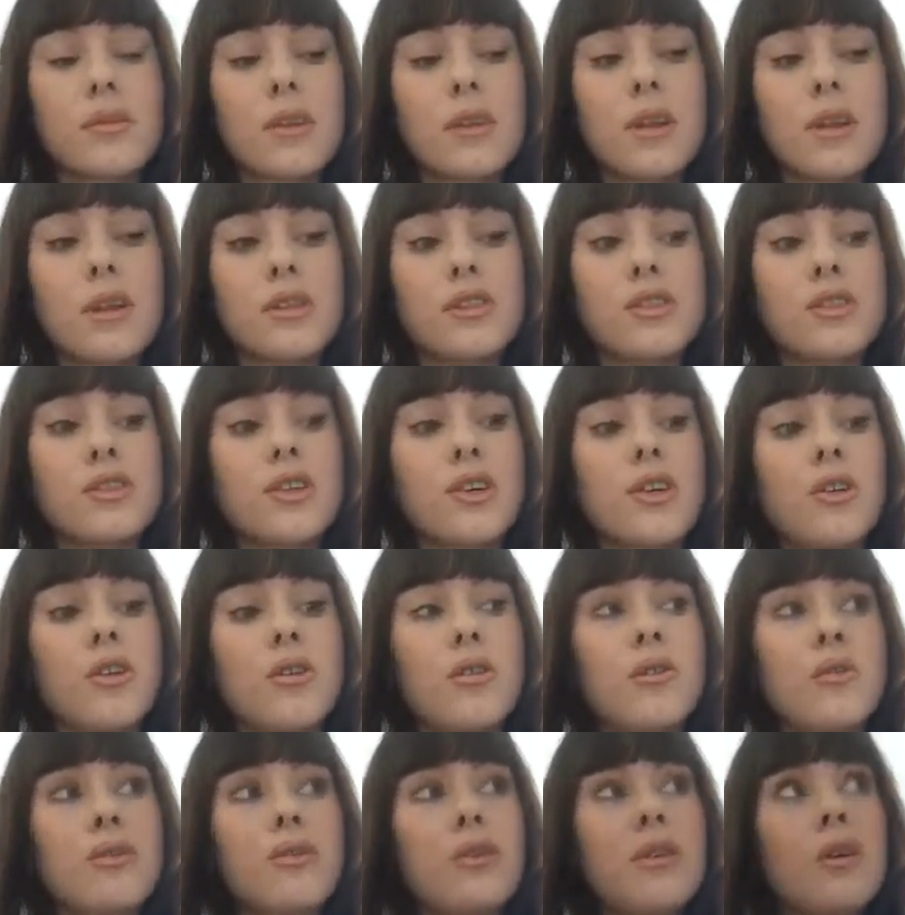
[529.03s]
And
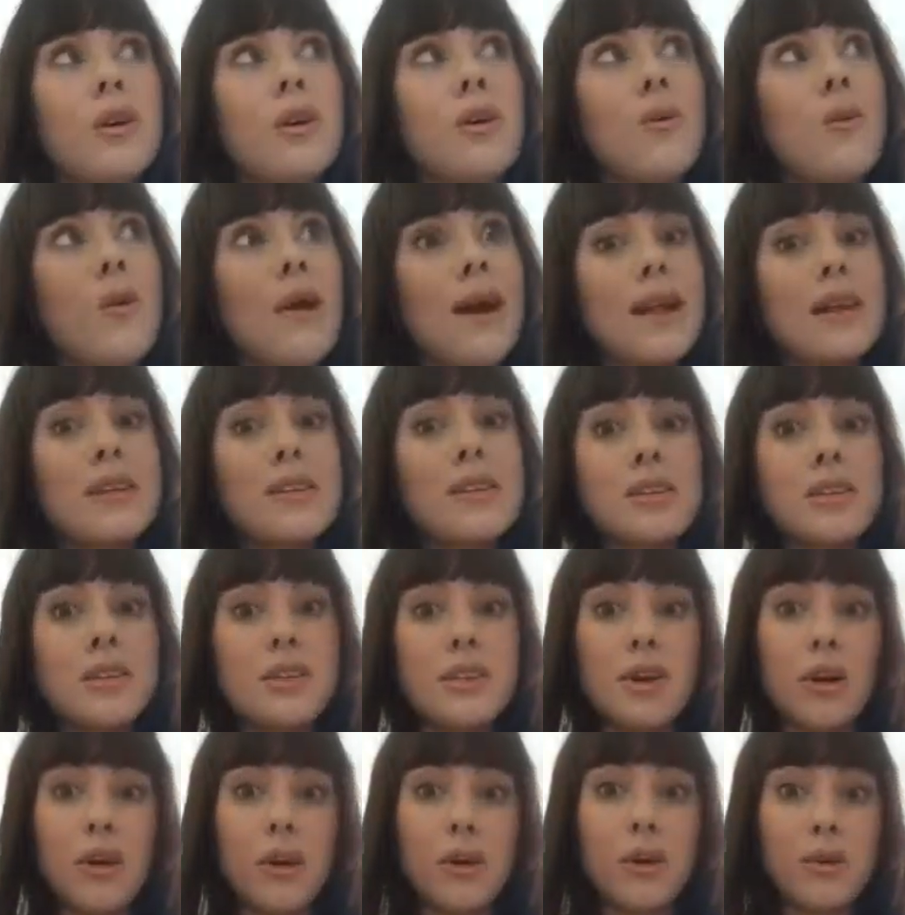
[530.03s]
so a way to
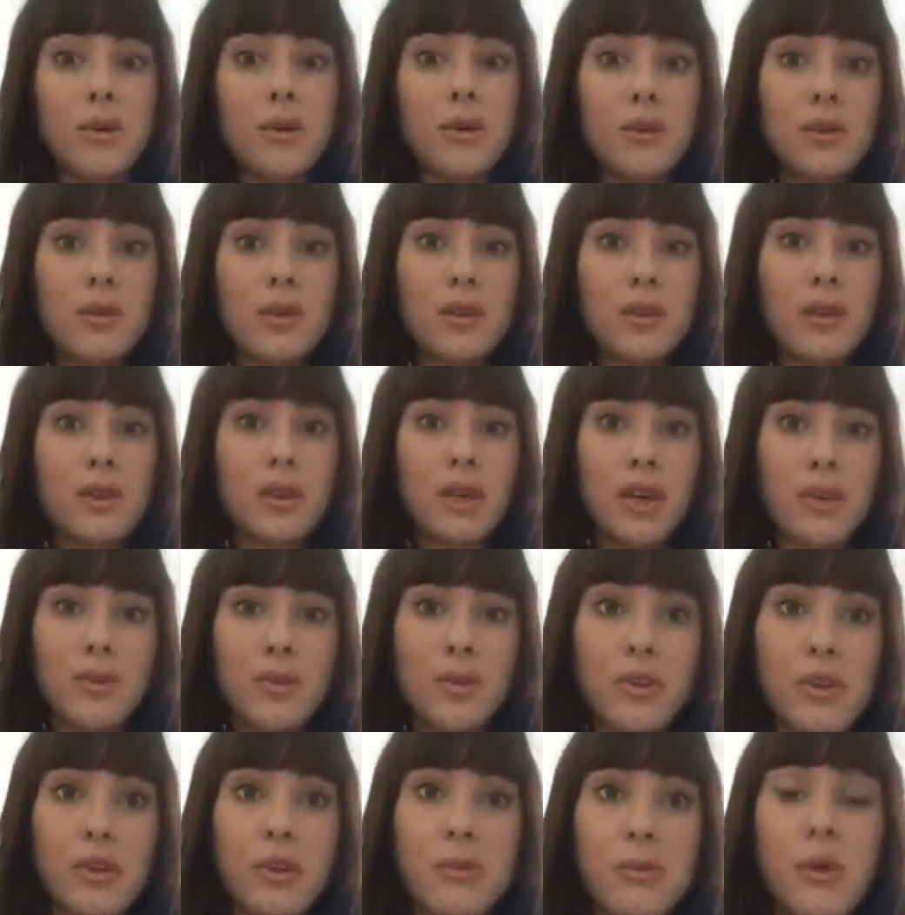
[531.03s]
know if
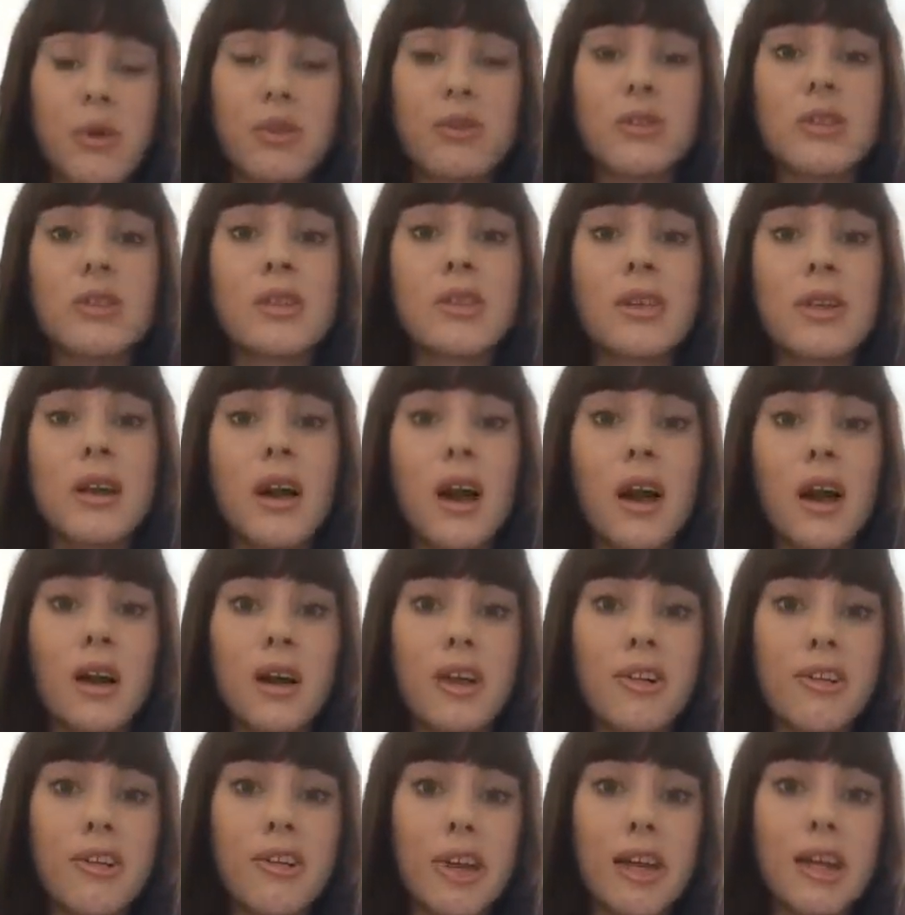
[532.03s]
you're emotionally
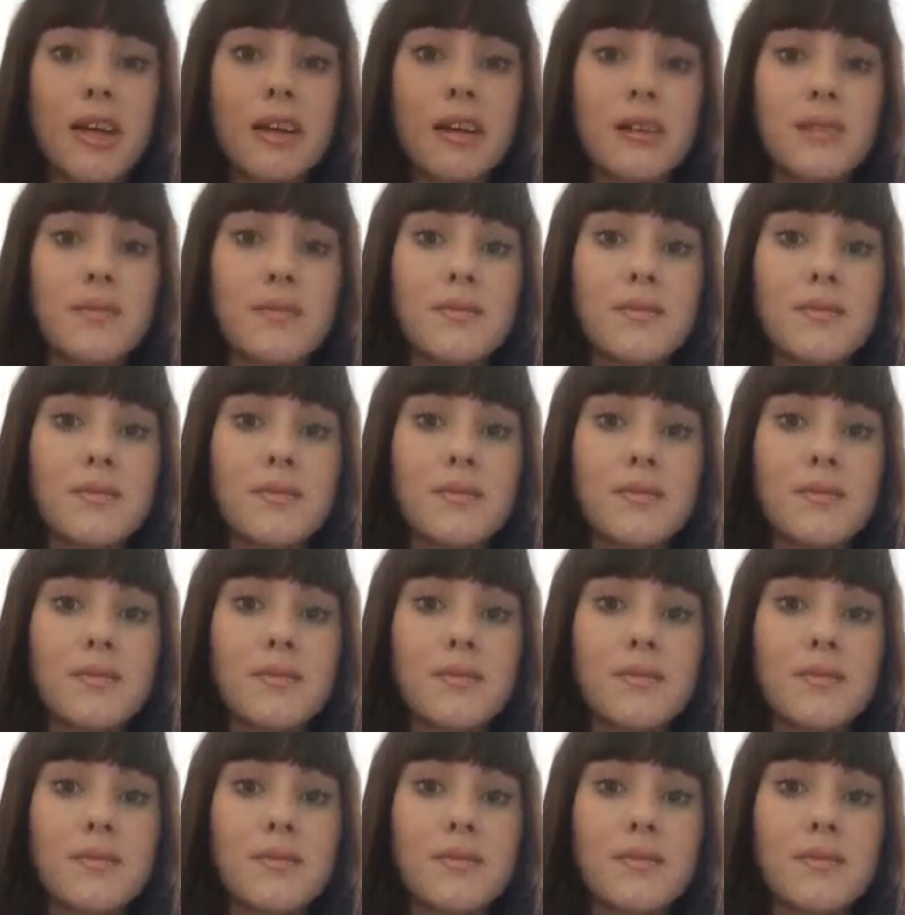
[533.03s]
hungry